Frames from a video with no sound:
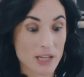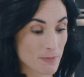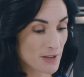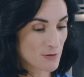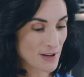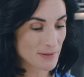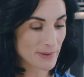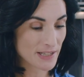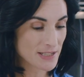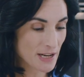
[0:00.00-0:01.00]
keep this
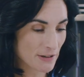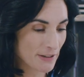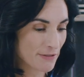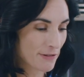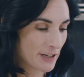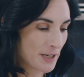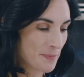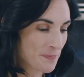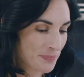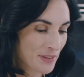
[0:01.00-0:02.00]
recipe dairy
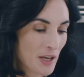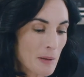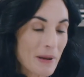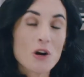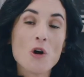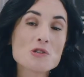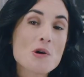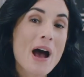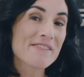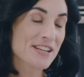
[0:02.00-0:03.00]
free. But I
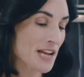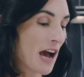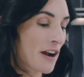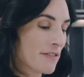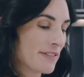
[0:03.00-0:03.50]
also have an entire